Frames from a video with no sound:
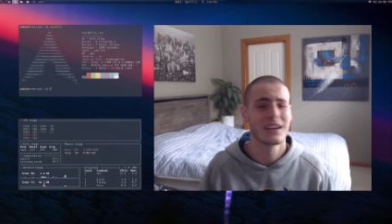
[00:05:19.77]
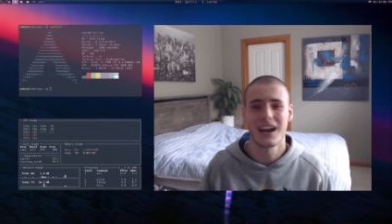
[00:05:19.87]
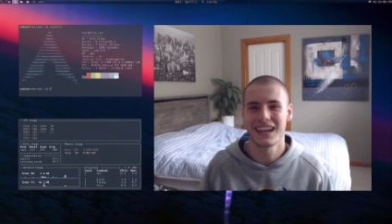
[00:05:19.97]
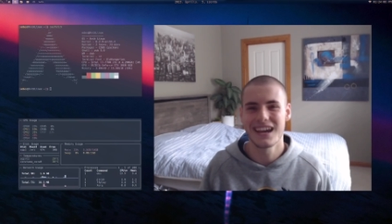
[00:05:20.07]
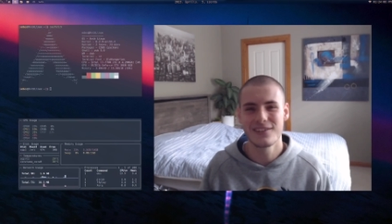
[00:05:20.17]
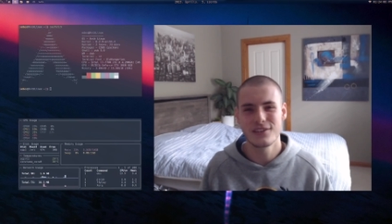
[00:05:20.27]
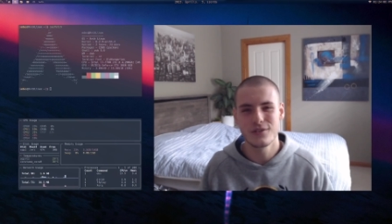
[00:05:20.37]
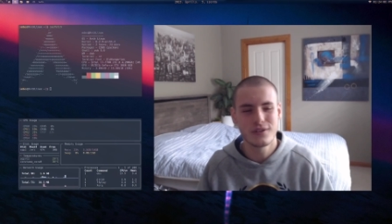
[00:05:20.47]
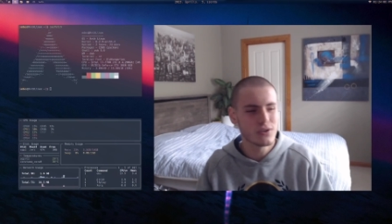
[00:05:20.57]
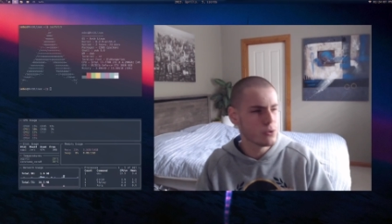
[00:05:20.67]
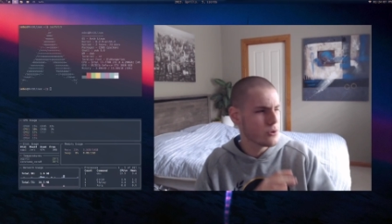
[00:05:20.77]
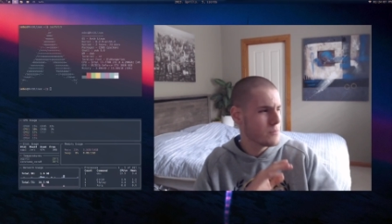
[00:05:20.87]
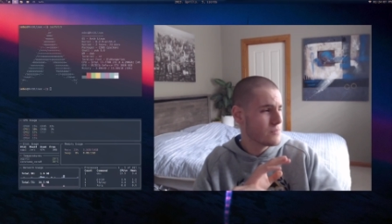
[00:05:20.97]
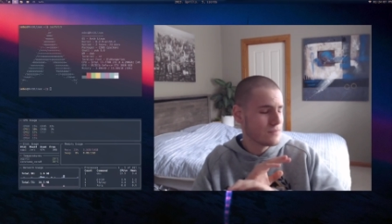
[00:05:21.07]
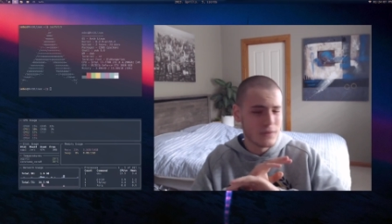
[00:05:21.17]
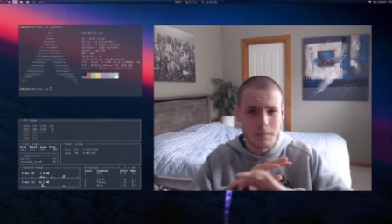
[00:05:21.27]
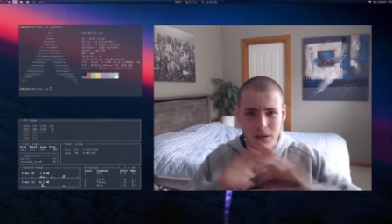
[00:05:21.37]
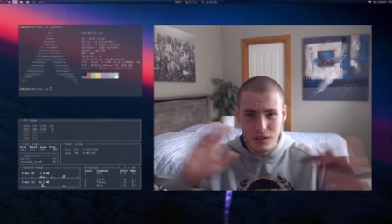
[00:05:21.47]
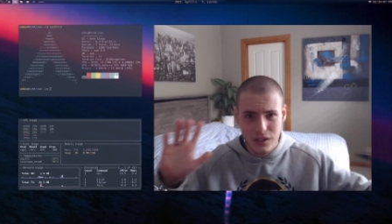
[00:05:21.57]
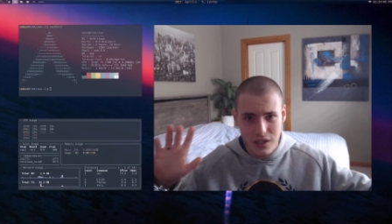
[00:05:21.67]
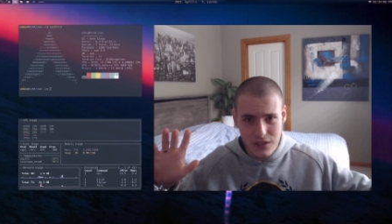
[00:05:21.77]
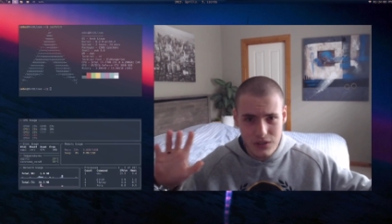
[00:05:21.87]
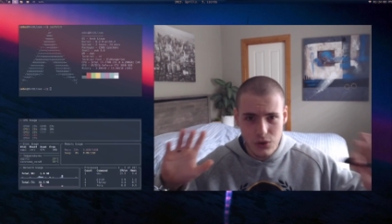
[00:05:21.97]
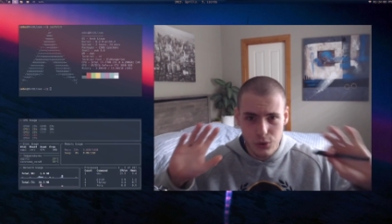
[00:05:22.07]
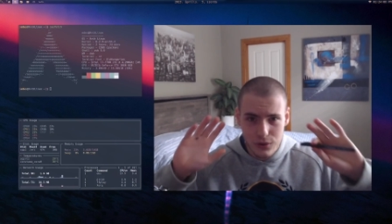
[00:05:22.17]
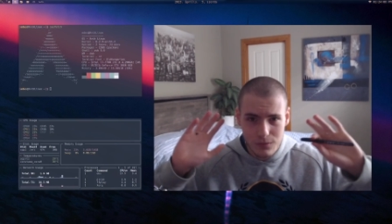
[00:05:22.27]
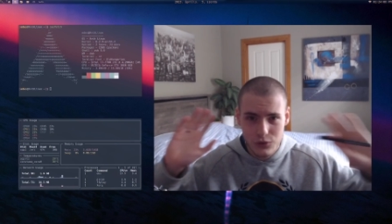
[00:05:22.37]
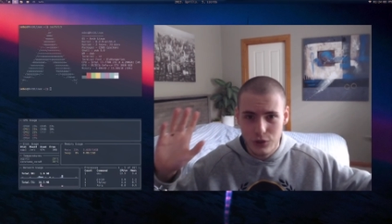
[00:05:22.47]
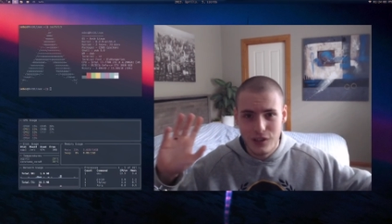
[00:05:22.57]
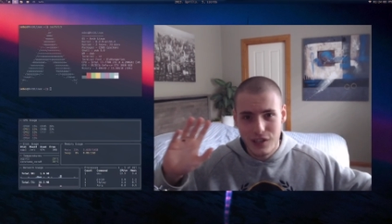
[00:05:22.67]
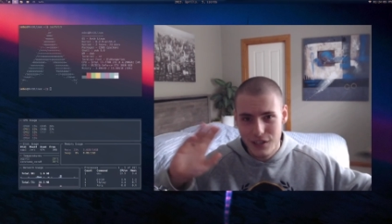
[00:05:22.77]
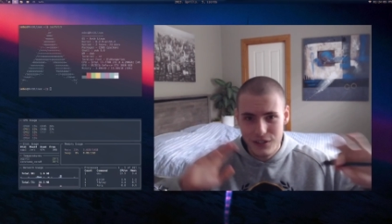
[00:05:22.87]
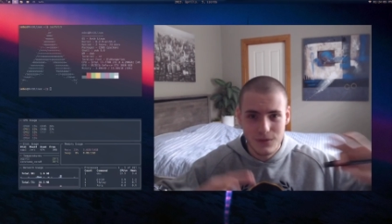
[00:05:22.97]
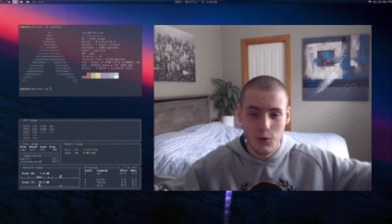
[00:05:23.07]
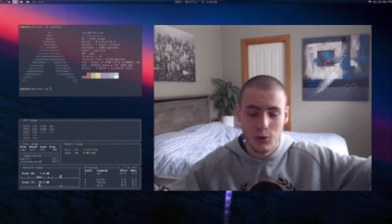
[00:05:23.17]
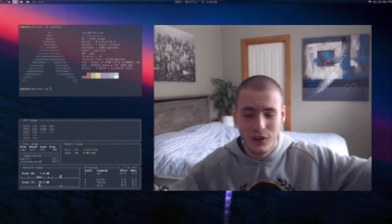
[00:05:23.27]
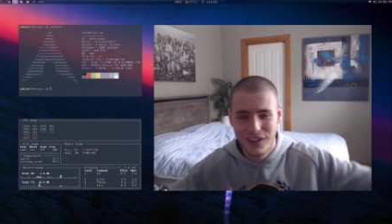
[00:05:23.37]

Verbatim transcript: I guarantee you this: all the the billionaires, all the trillionaires, all the,